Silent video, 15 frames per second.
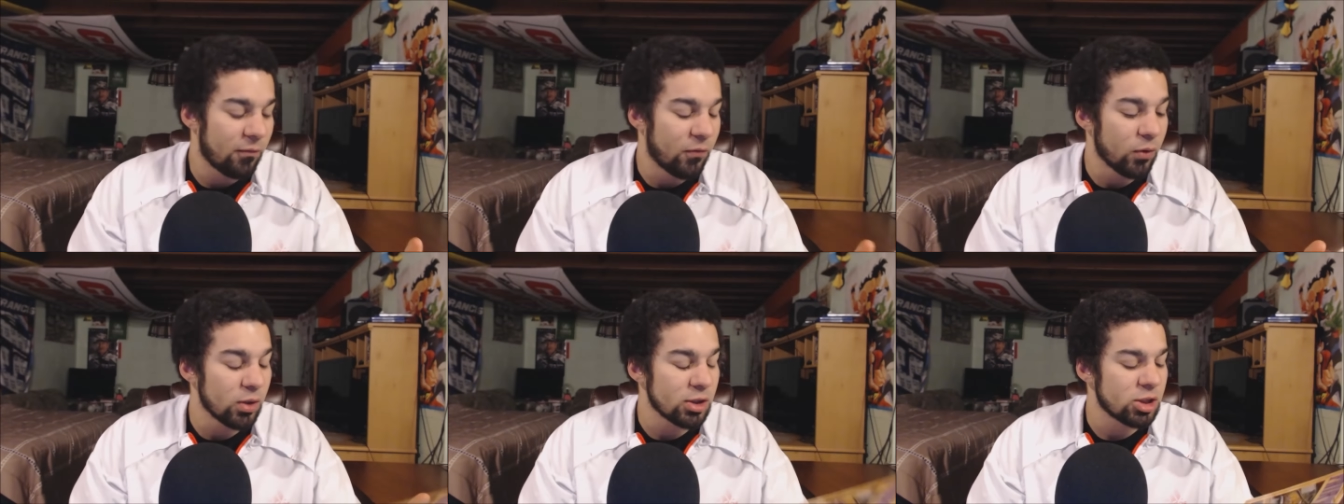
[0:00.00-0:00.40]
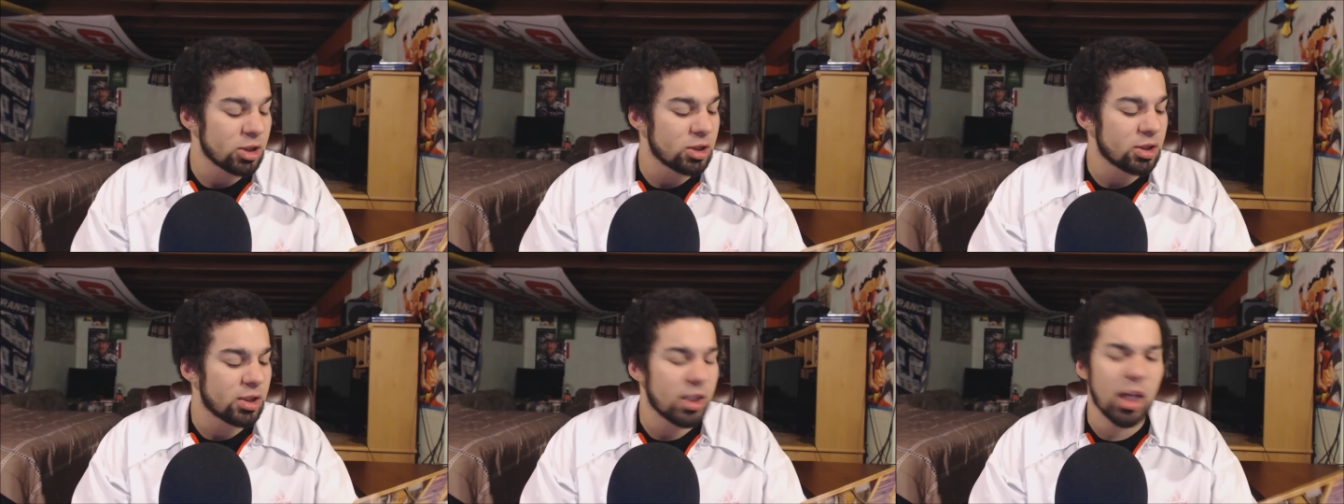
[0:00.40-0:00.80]
the
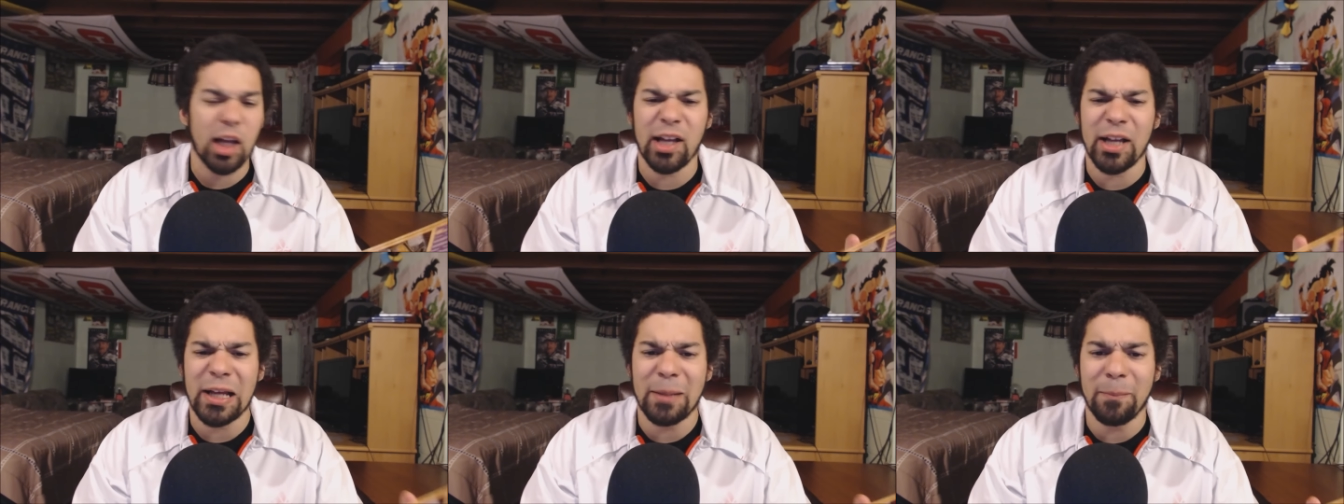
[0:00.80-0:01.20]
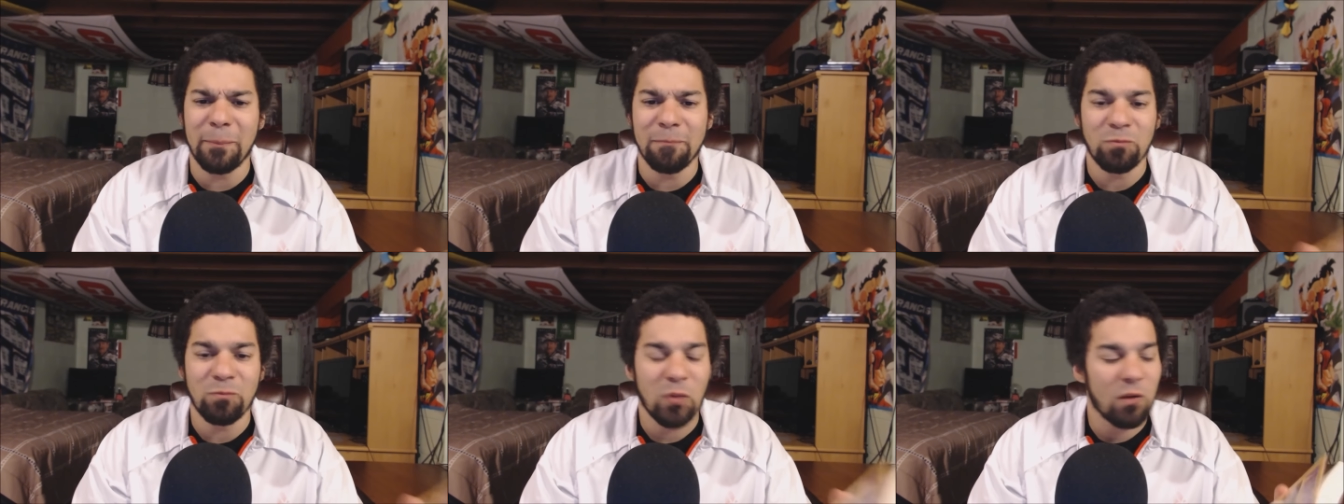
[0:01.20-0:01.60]
first uh,
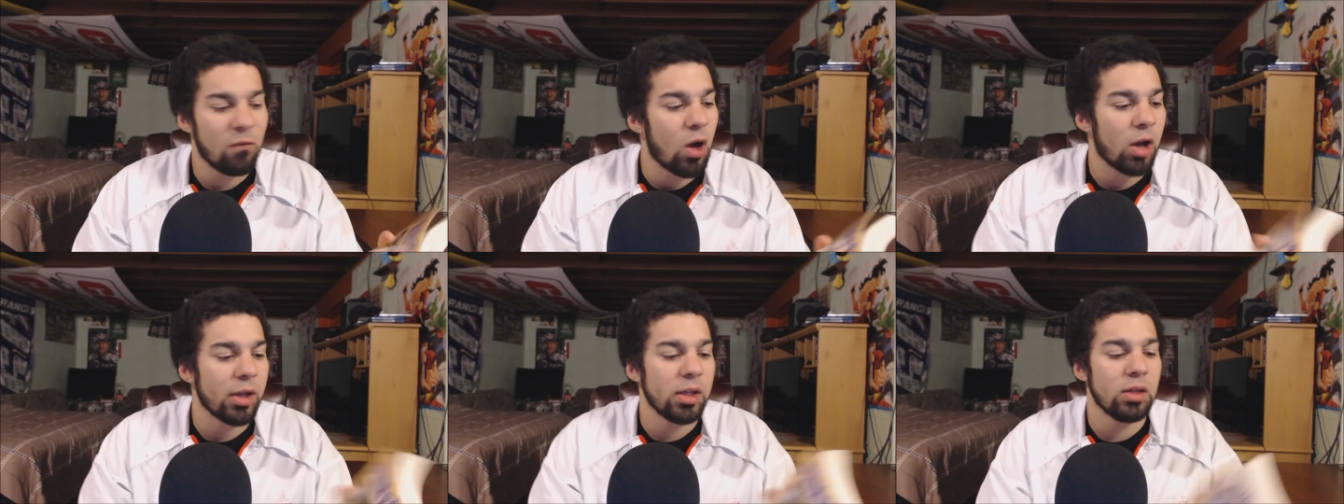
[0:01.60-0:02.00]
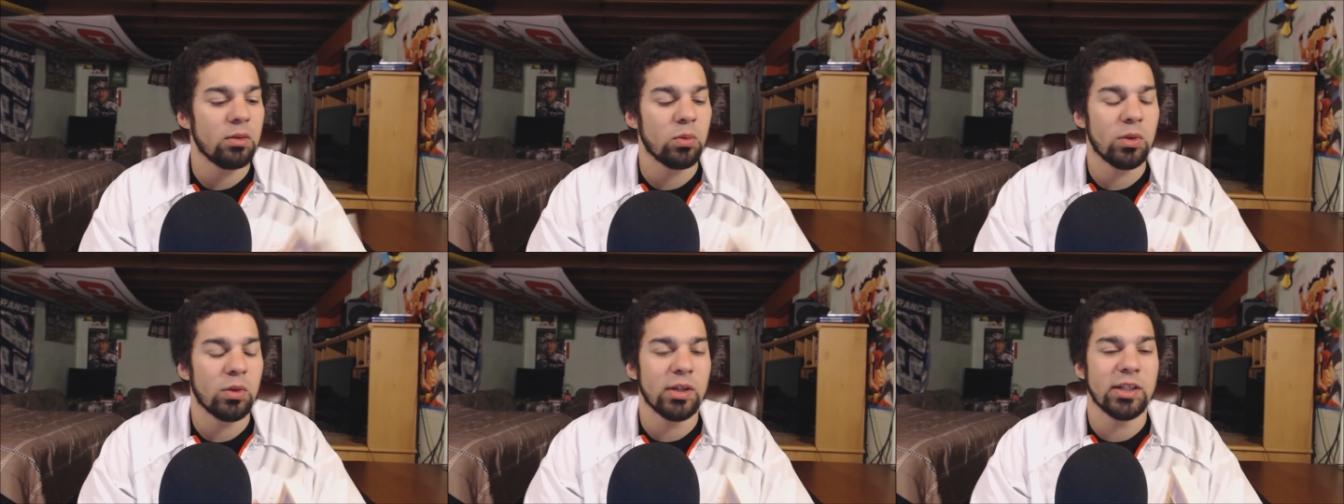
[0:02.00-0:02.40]

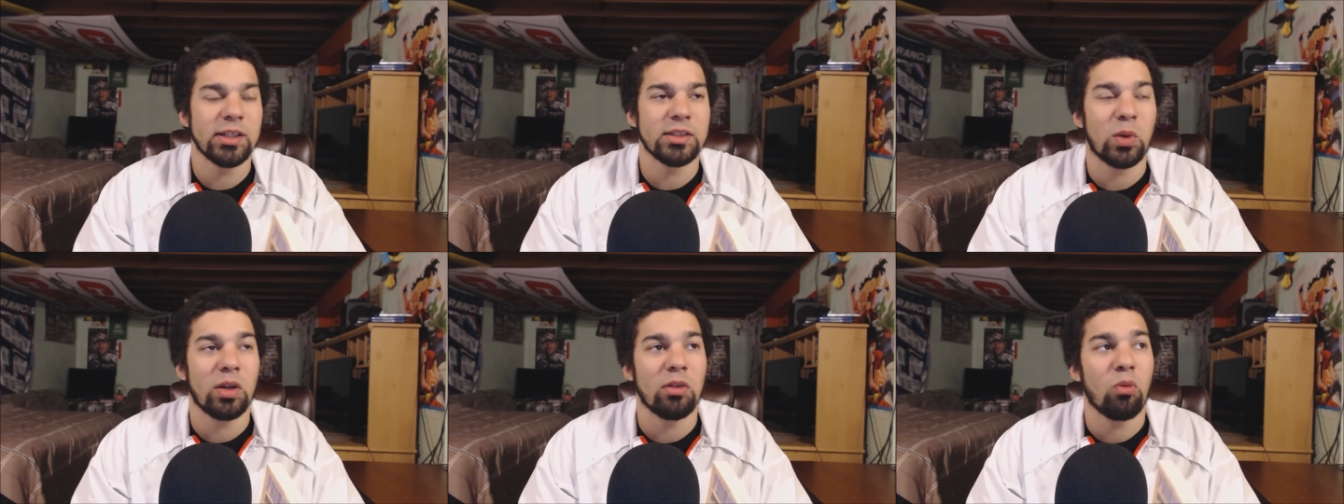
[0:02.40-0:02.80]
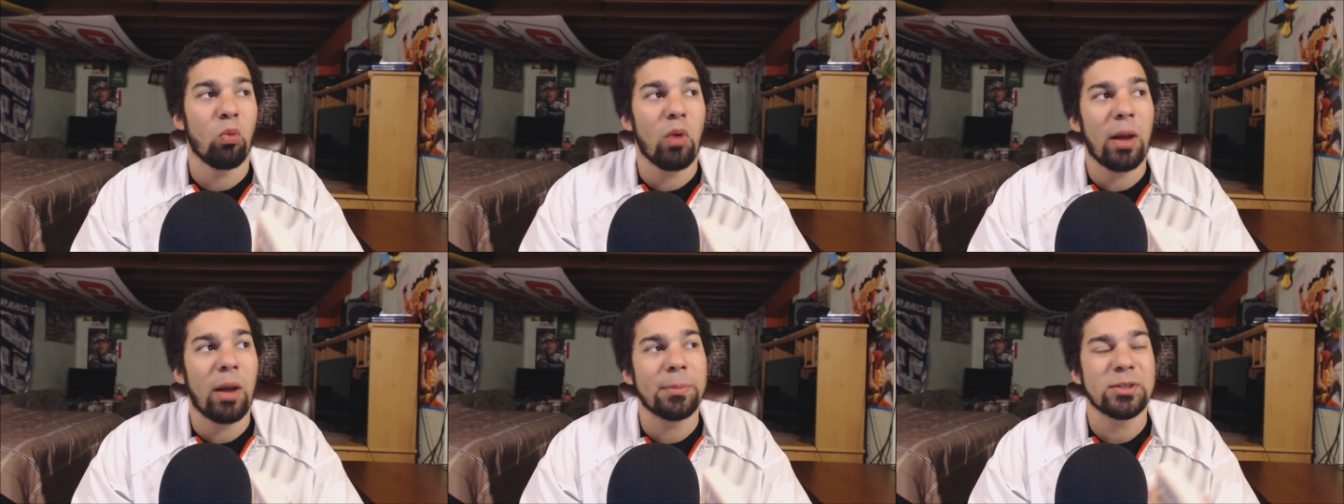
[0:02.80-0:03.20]
volume was what
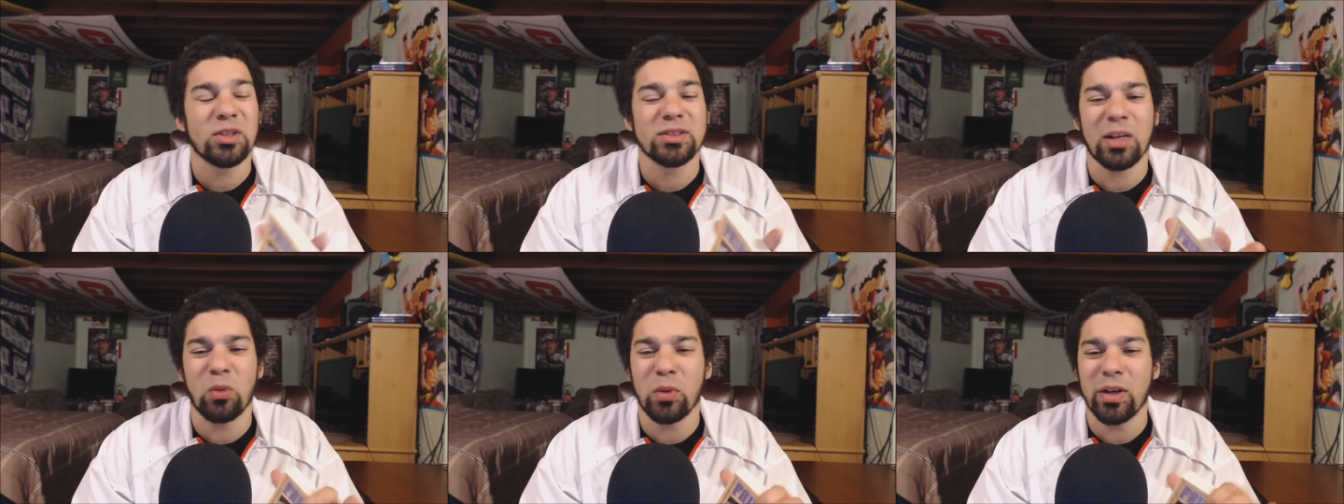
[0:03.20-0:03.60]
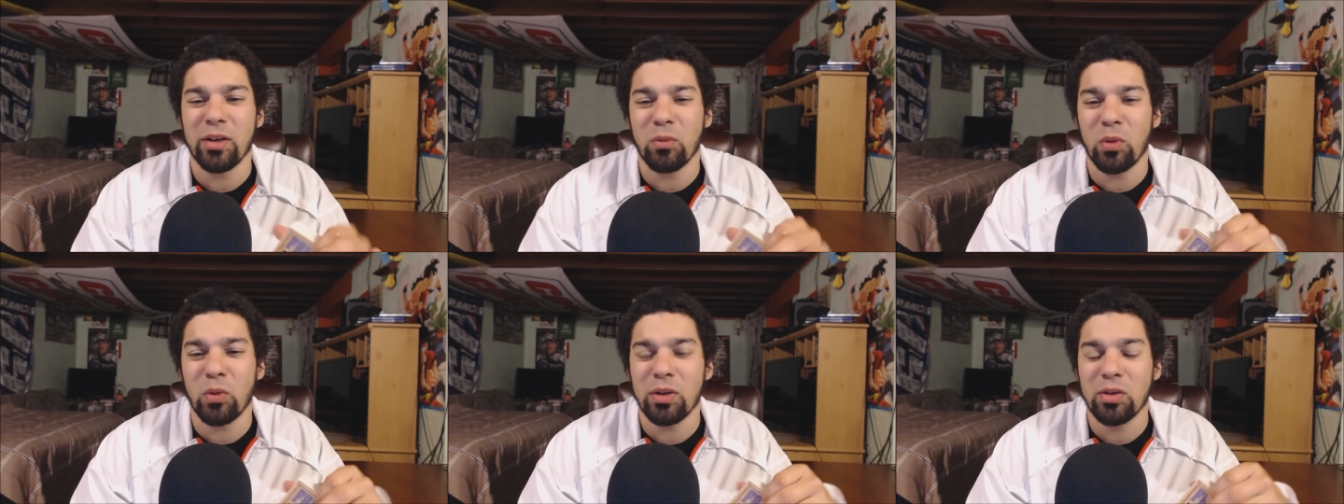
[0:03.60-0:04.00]
episodes like
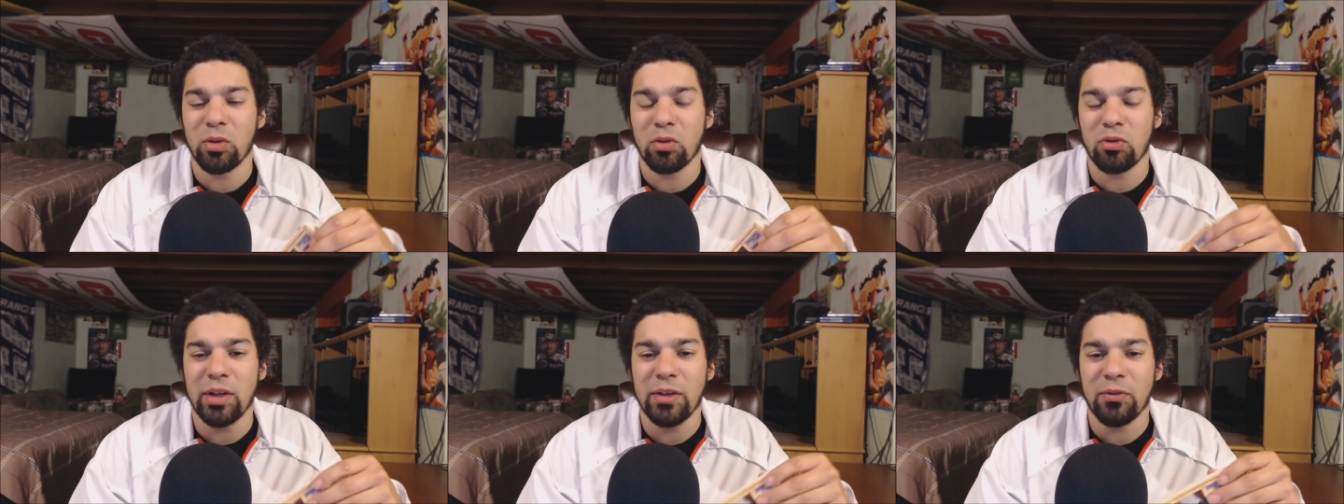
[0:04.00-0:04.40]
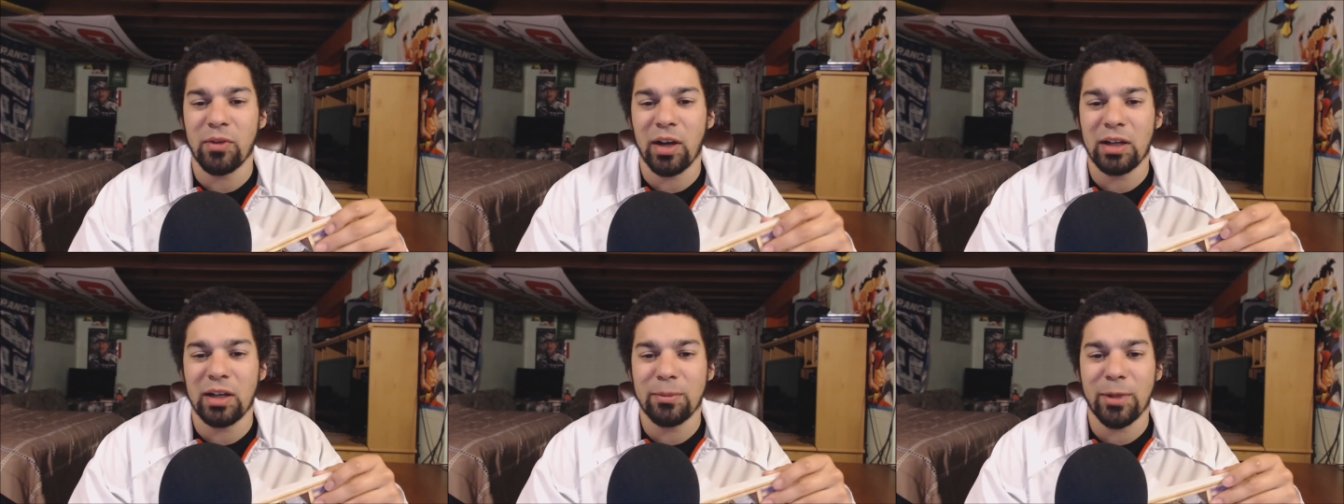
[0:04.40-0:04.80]
one one through three
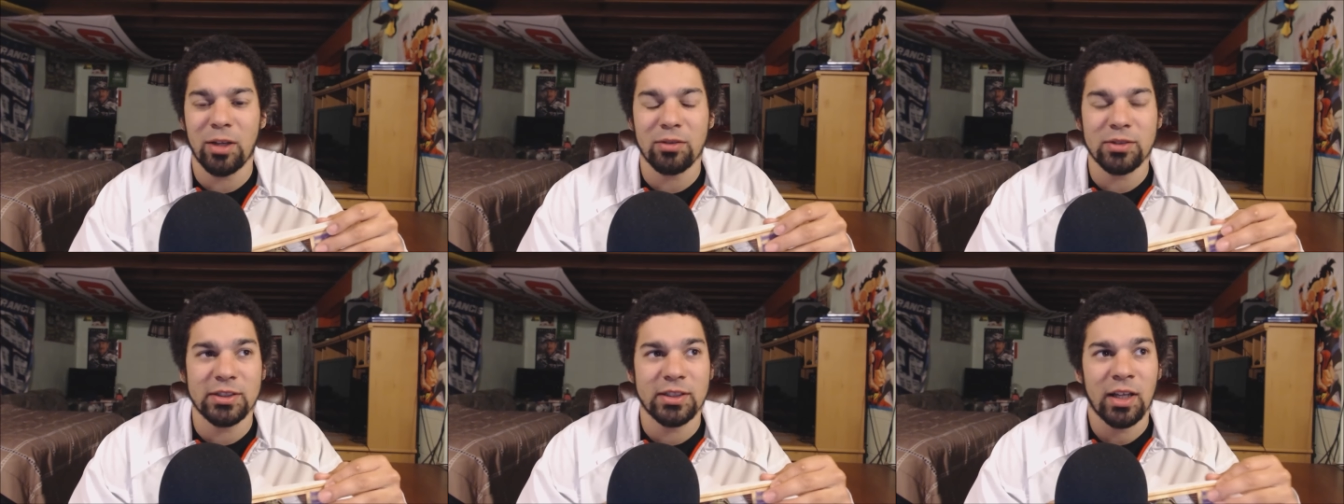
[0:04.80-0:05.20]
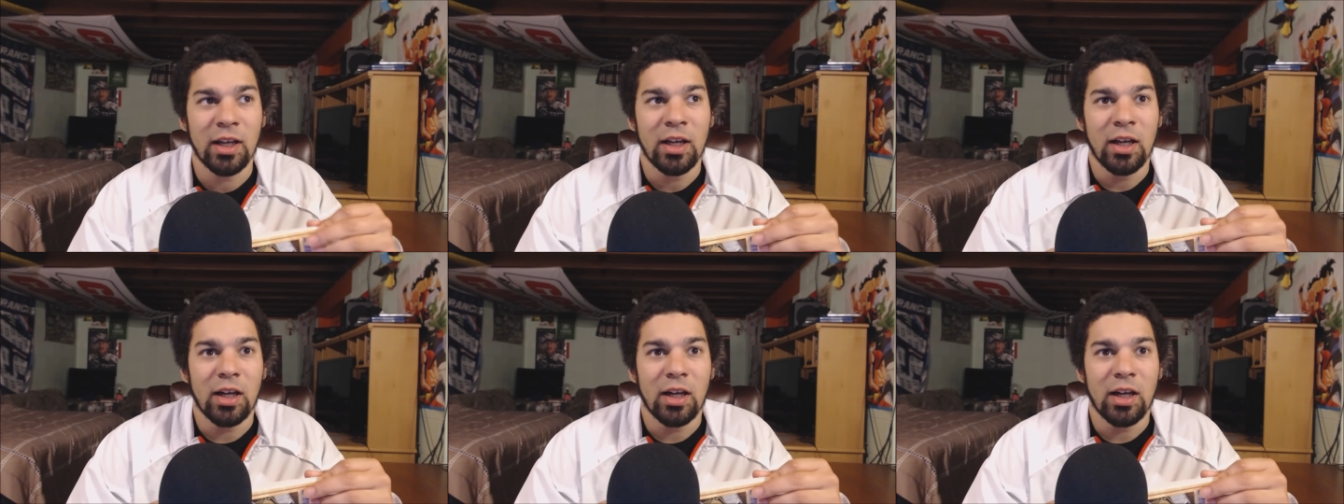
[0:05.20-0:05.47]
for anime onlys.